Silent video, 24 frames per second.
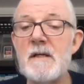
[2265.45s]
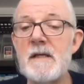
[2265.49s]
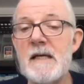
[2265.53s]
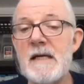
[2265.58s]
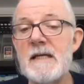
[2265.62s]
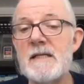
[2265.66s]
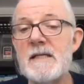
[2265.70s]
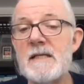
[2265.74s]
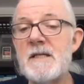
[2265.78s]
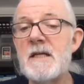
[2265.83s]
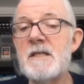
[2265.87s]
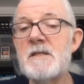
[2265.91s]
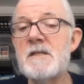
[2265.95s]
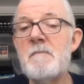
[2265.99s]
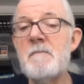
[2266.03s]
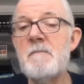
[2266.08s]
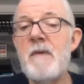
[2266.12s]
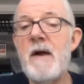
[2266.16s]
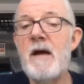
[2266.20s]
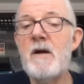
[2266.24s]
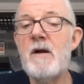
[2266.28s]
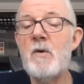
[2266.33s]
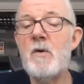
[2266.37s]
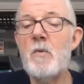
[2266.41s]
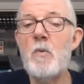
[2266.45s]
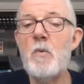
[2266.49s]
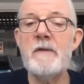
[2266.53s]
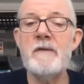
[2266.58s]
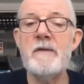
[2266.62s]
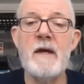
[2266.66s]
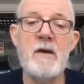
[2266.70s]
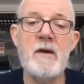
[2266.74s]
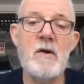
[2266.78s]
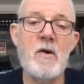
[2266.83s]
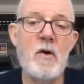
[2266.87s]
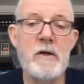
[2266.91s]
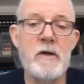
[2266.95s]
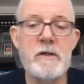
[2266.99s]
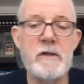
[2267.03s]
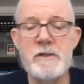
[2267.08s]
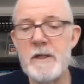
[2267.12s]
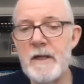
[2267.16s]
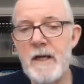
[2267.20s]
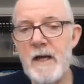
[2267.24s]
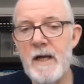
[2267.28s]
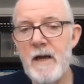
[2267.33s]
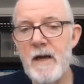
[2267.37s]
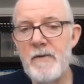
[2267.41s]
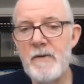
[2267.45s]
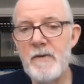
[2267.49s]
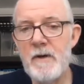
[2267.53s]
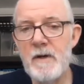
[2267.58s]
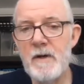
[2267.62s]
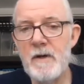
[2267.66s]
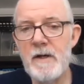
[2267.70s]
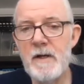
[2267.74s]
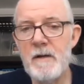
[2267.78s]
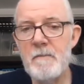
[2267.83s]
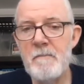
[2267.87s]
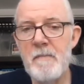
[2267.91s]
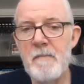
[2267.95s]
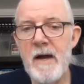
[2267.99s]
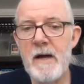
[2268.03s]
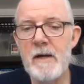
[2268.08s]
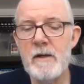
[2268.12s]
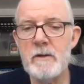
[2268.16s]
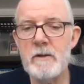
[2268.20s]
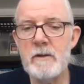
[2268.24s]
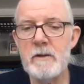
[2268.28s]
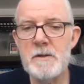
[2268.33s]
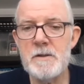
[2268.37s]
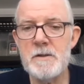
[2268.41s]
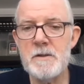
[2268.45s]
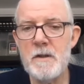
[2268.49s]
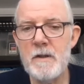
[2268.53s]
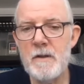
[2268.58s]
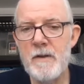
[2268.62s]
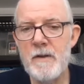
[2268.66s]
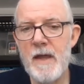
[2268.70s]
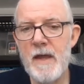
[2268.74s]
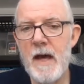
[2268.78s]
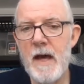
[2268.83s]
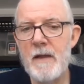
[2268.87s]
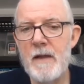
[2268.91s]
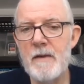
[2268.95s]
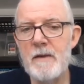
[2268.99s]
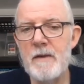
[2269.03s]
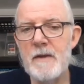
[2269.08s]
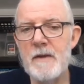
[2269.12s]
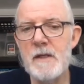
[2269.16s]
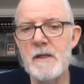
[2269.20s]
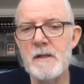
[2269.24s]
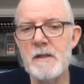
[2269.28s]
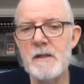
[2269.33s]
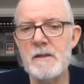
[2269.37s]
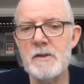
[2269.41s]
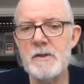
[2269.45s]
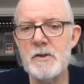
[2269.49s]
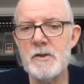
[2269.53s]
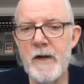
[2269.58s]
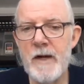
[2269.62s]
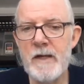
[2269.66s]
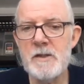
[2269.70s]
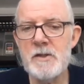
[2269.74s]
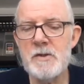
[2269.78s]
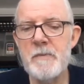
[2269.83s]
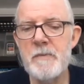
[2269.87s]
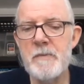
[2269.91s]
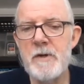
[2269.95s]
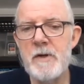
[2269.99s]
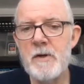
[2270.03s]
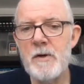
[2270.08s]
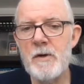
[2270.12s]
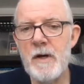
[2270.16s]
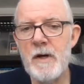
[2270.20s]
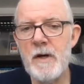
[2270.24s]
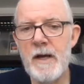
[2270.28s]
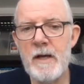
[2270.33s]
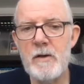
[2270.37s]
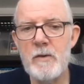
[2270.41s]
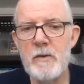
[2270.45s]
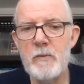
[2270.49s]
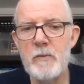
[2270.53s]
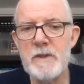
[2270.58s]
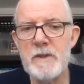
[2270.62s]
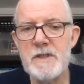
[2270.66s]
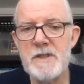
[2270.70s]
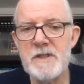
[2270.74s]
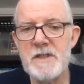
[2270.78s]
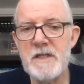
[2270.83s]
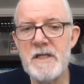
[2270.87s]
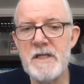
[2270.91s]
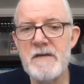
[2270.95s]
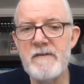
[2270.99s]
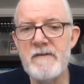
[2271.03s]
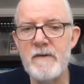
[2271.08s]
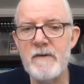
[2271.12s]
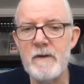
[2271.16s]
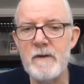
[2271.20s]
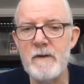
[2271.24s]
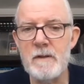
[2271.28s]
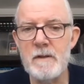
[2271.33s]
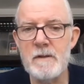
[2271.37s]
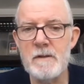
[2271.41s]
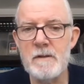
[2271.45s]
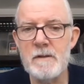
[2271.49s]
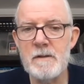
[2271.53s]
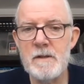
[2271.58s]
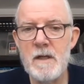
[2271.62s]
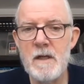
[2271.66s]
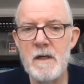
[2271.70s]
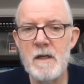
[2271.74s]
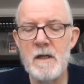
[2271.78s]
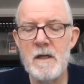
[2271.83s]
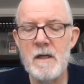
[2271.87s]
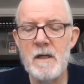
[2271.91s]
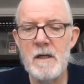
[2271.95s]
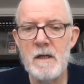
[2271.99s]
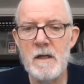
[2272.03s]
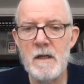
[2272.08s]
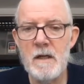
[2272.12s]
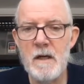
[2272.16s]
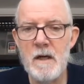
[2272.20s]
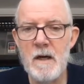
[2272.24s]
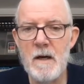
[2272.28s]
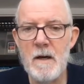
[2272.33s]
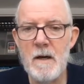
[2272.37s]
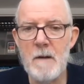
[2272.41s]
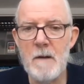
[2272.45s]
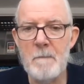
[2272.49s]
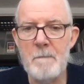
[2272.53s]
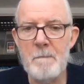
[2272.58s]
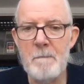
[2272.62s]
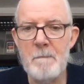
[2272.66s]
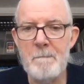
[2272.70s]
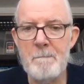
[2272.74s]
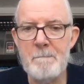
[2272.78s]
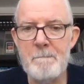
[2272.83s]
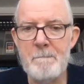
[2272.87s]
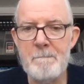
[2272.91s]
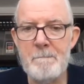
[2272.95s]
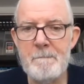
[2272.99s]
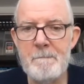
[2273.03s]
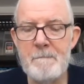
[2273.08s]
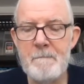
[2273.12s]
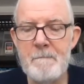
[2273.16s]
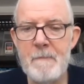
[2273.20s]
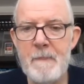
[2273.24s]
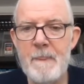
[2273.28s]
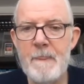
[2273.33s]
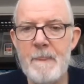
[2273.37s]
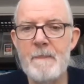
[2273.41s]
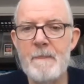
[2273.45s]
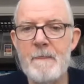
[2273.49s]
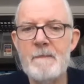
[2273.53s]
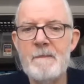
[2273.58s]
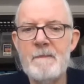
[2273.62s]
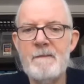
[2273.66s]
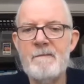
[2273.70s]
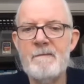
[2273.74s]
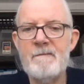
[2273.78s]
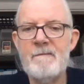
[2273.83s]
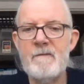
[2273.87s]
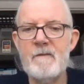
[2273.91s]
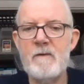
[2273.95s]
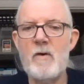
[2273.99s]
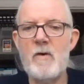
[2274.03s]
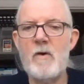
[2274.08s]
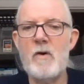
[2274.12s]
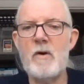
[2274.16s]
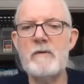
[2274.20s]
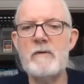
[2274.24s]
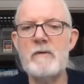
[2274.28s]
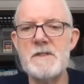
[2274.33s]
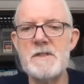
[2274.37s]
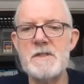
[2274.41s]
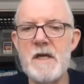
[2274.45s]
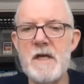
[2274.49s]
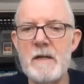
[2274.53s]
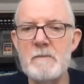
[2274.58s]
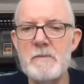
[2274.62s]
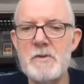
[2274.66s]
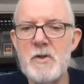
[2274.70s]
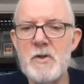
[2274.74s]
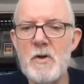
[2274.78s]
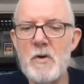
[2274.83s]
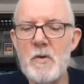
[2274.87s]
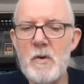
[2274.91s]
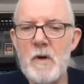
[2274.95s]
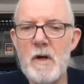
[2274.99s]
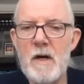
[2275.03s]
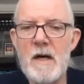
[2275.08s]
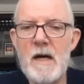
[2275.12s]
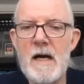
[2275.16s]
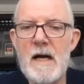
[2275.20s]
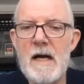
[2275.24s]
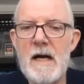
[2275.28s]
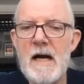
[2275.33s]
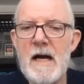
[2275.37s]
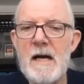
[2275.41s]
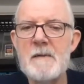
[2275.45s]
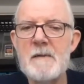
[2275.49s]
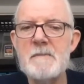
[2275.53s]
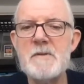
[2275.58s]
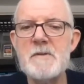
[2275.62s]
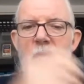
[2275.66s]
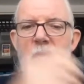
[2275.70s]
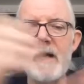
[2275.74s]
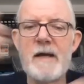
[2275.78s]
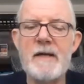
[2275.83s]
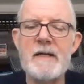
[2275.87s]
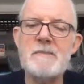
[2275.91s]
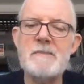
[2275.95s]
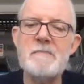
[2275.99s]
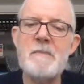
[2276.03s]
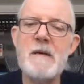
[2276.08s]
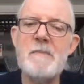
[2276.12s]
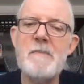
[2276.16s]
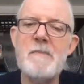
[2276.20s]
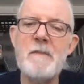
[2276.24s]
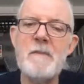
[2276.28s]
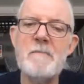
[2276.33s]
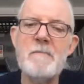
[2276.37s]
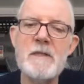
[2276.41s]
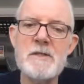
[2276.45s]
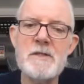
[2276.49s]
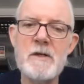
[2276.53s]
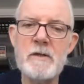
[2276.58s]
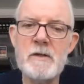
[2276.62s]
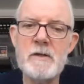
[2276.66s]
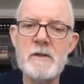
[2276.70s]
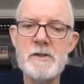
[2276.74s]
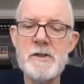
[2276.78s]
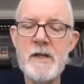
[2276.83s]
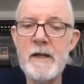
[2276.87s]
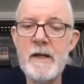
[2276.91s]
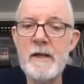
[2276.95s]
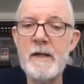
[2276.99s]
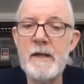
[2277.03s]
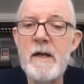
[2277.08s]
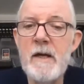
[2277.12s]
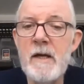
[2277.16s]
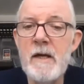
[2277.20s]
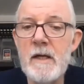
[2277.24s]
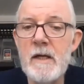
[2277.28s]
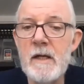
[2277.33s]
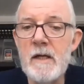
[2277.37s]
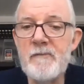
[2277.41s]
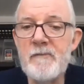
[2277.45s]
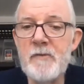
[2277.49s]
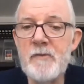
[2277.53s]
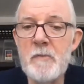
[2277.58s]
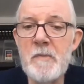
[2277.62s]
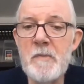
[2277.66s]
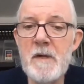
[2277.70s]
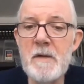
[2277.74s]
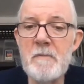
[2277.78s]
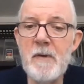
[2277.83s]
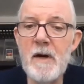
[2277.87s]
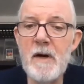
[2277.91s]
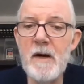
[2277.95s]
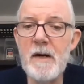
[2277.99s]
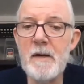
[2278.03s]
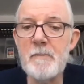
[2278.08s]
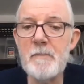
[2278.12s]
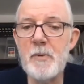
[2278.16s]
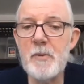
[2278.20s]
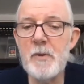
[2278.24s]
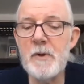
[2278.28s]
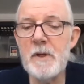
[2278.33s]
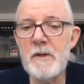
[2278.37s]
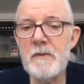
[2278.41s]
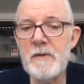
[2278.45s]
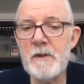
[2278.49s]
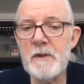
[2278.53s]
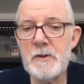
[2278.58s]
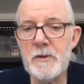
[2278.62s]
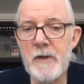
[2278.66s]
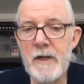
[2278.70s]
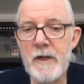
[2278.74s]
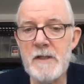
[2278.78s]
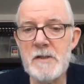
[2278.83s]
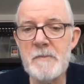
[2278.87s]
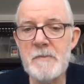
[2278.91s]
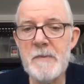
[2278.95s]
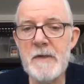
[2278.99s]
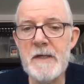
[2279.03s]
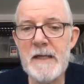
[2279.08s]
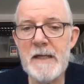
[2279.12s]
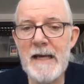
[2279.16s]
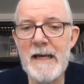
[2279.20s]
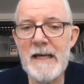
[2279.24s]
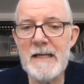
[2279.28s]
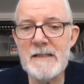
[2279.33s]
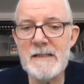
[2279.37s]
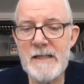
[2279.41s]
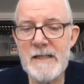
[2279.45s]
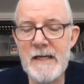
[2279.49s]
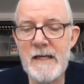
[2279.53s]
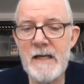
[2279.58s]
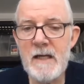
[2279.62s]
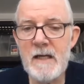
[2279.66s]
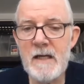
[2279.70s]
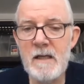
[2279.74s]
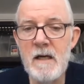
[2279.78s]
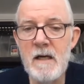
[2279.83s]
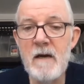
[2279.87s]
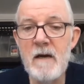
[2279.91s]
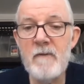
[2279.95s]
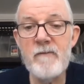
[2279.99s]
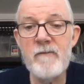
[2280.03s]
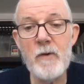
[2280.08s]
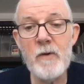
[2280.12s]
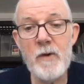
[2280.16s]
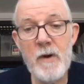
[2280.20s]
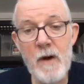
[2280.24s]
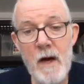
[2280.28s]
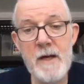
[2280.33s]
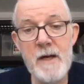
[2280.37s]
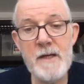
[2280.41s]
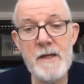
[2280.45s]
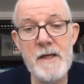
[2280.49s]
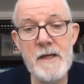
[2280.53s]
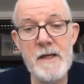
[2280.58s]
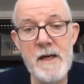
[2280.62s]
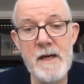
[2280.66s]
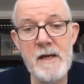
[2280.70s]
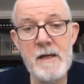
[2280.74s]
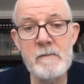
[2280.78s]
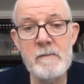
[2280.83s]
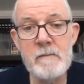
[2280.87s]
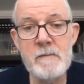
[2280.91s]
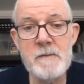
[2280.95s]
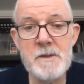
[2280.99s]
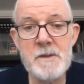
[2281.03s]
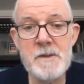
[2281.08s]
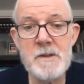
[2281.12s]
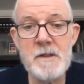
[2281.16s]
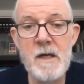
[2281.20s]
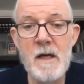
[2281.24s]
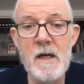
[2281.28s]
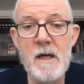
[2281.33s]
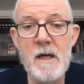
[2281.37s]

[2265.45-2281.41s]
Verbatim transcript: it doesn't matter what they are together. It matters that the transmitter and receiver um, are the same. So I, I'm sorry, I guess maybe I'm misunderstanding. If you mean by putting the transmitting antenna for IEMs